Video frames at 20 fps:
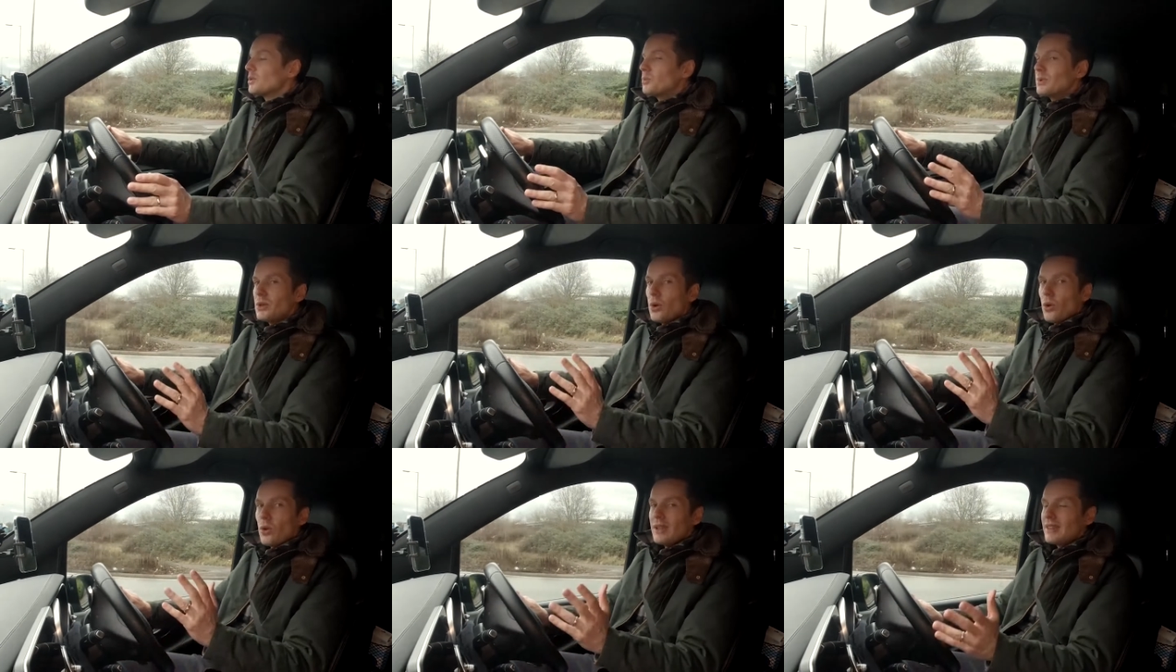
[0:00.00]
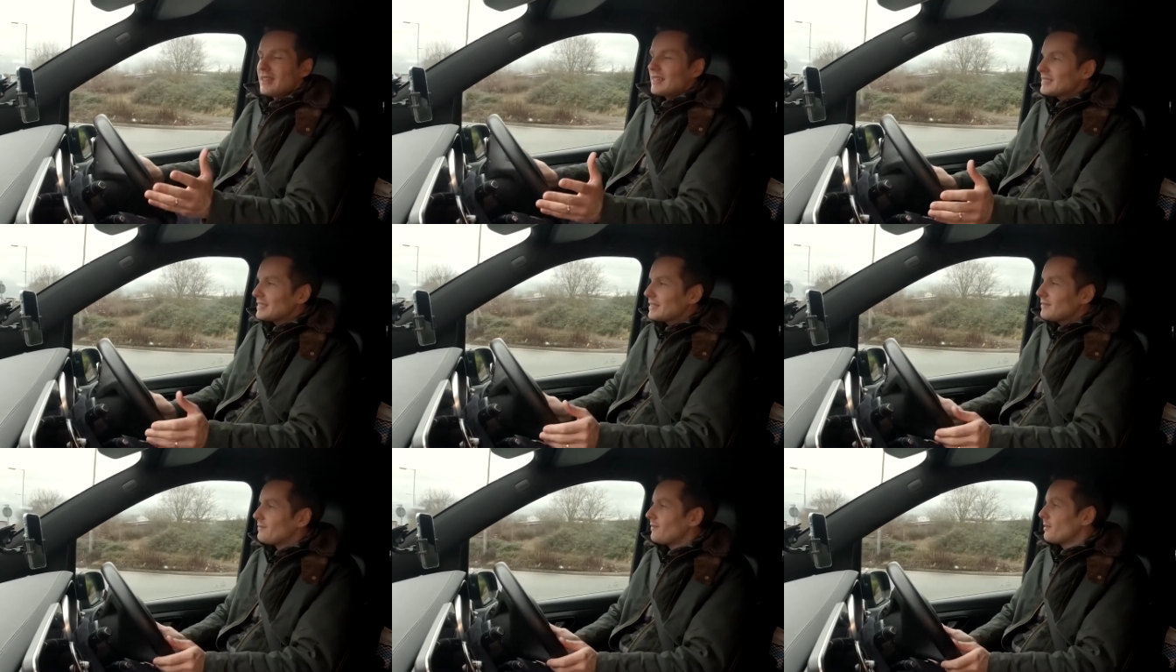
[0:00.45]
So with all of
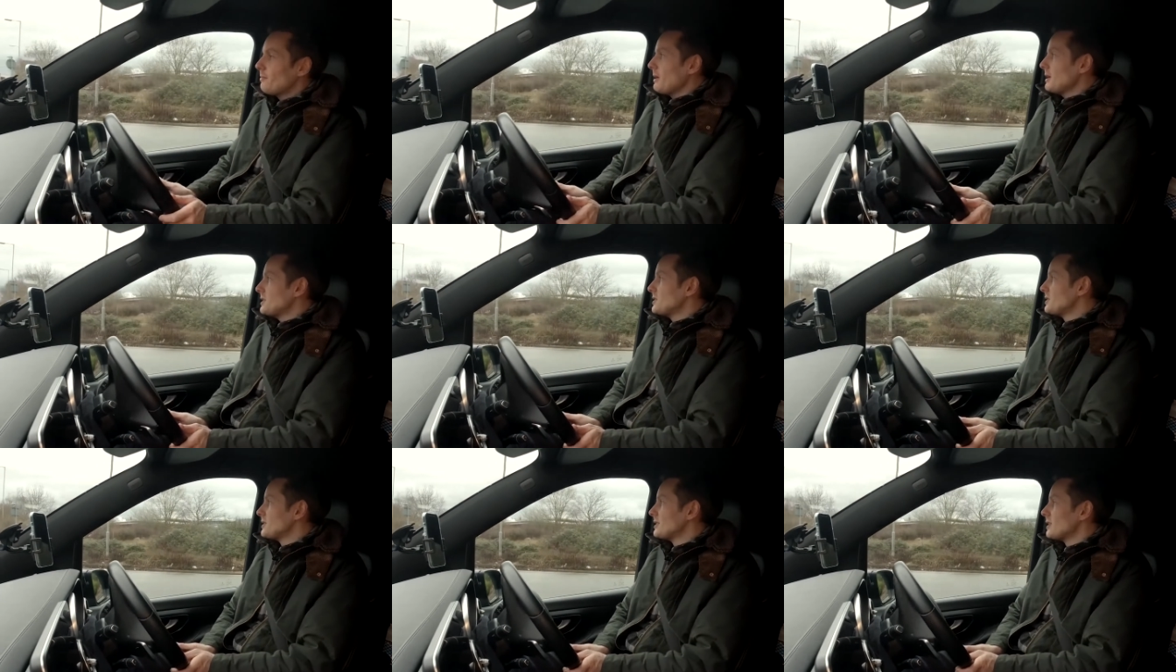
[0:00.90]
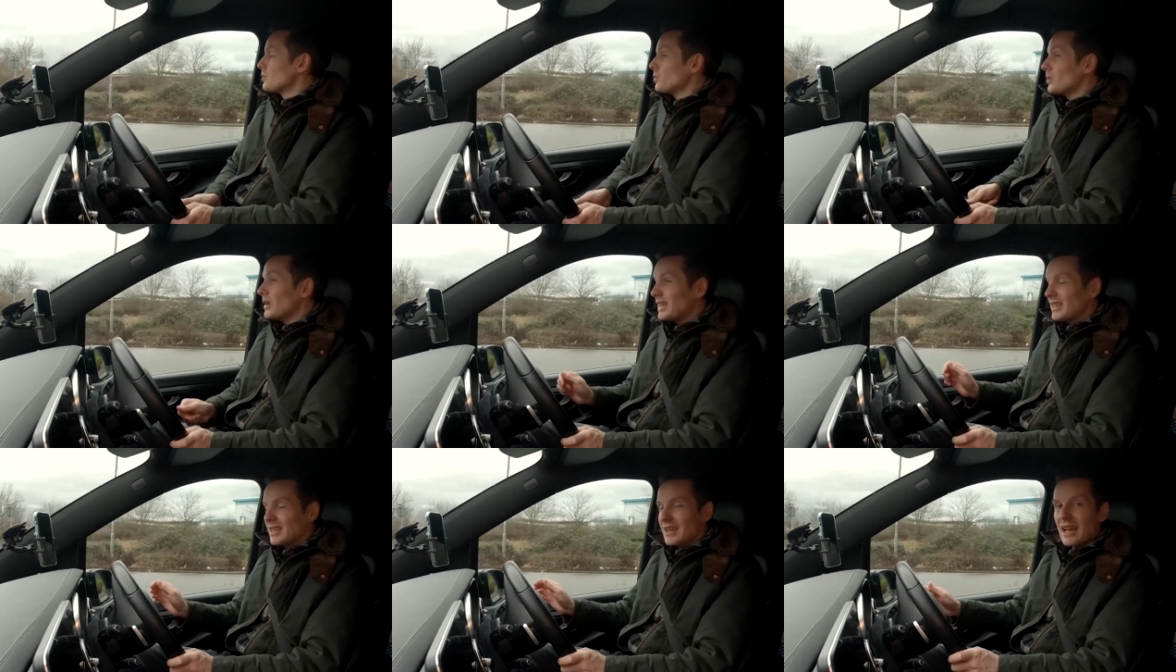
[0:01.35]
this information
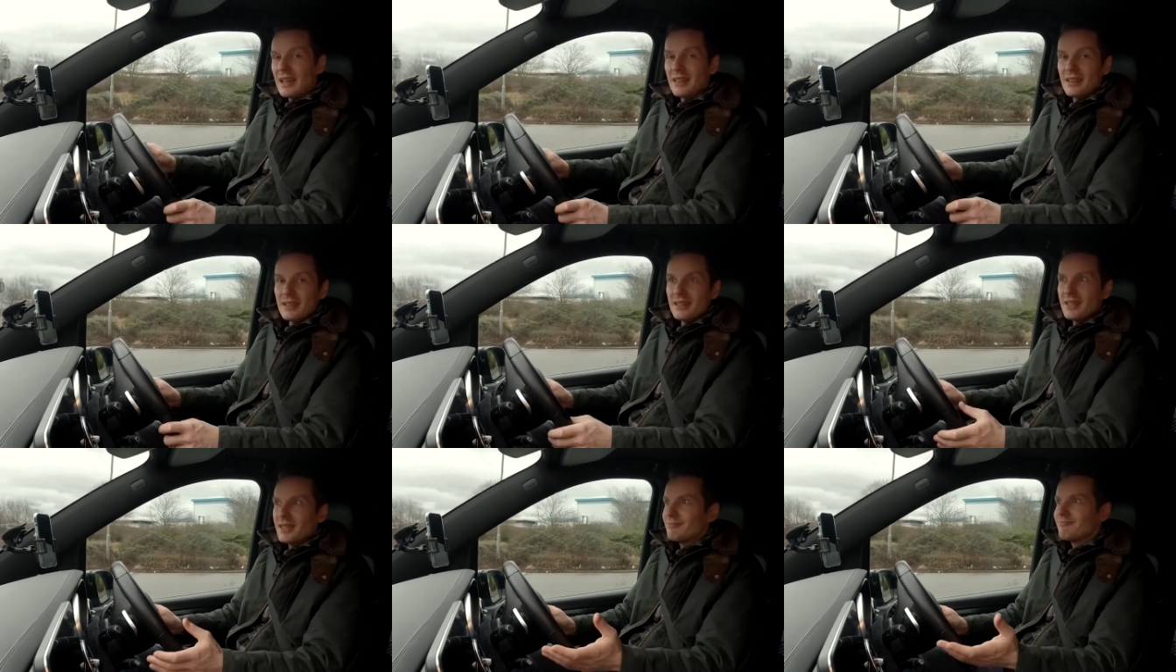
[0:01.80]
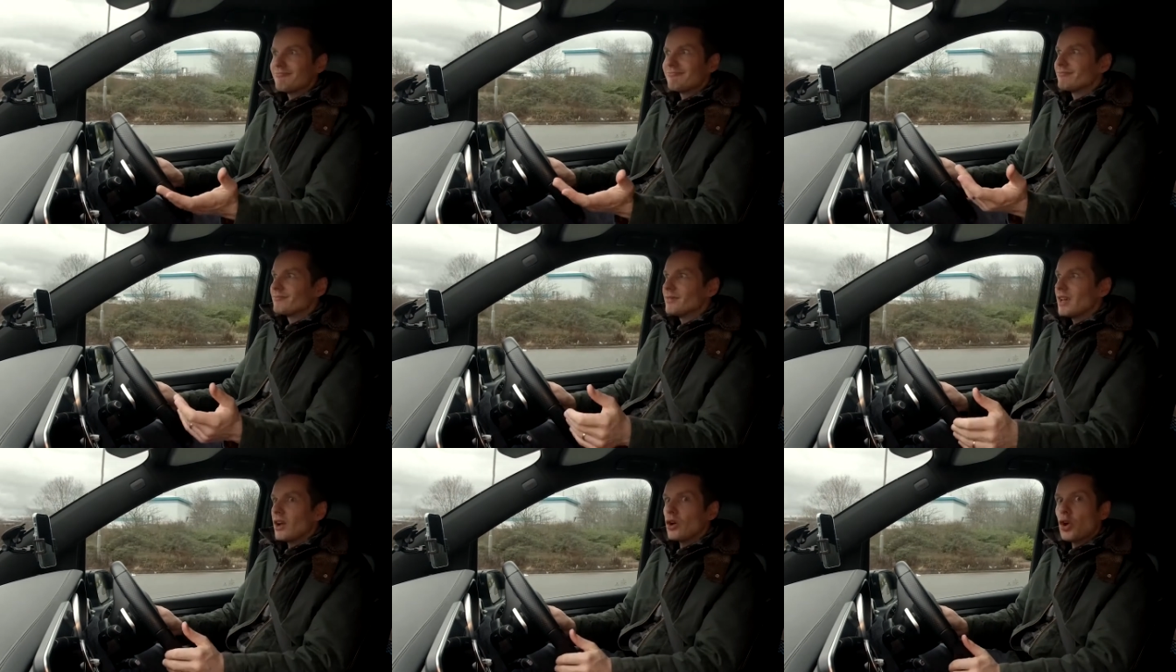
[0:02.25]
that we gathered in
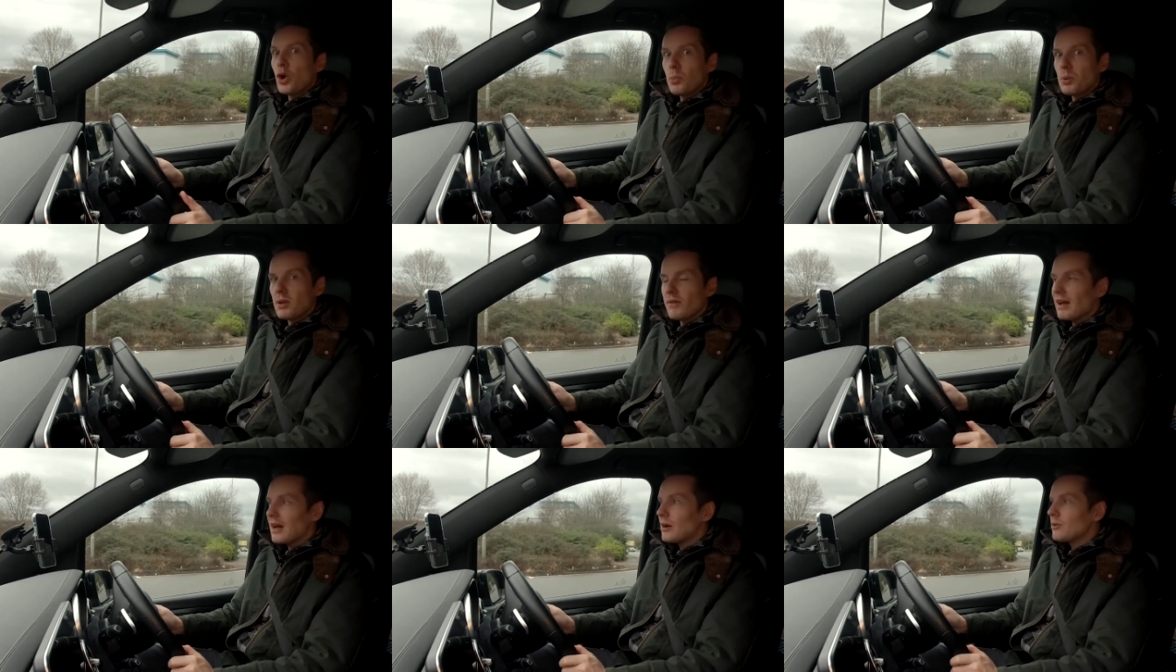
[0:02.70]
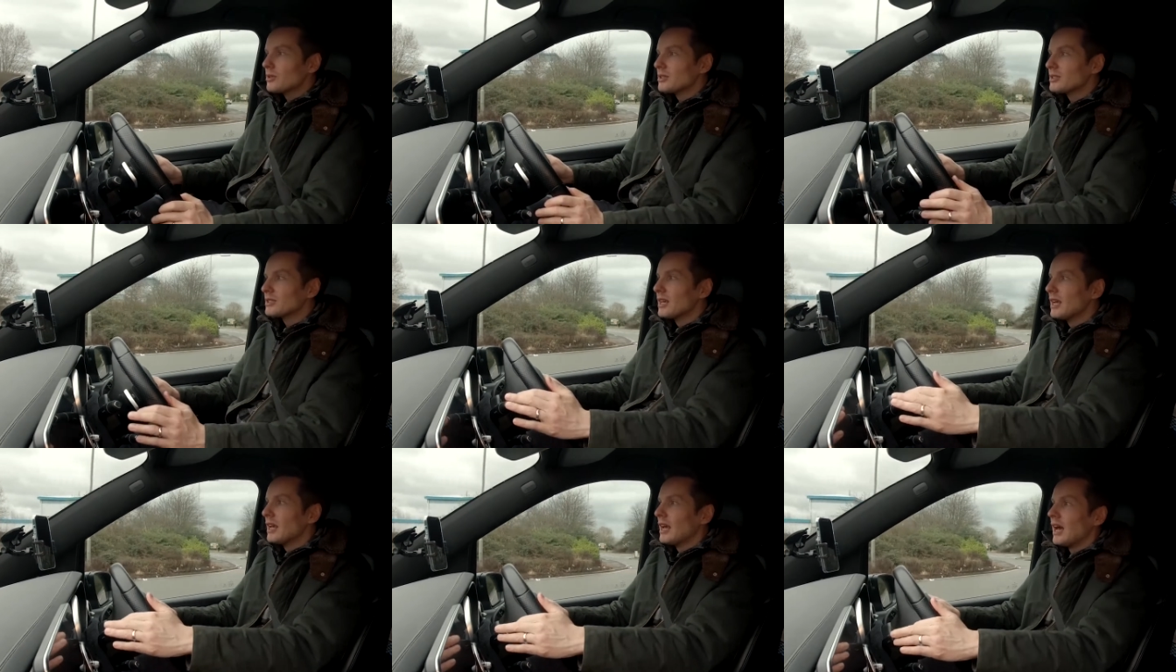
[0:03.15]
a couple of
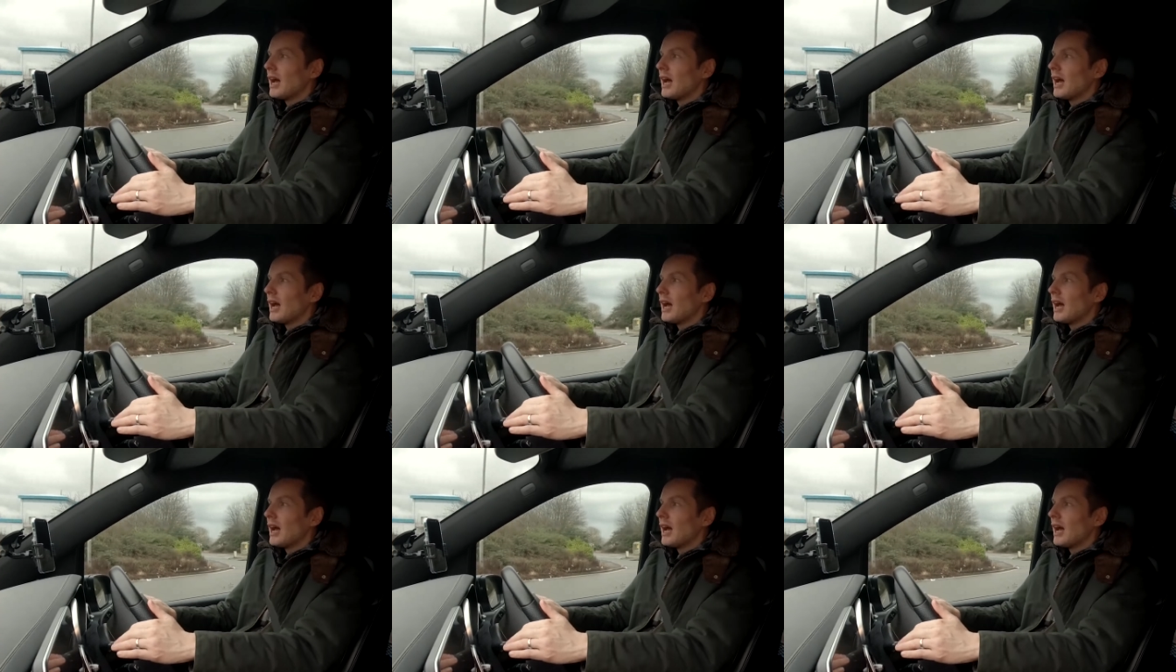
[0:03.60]
hours,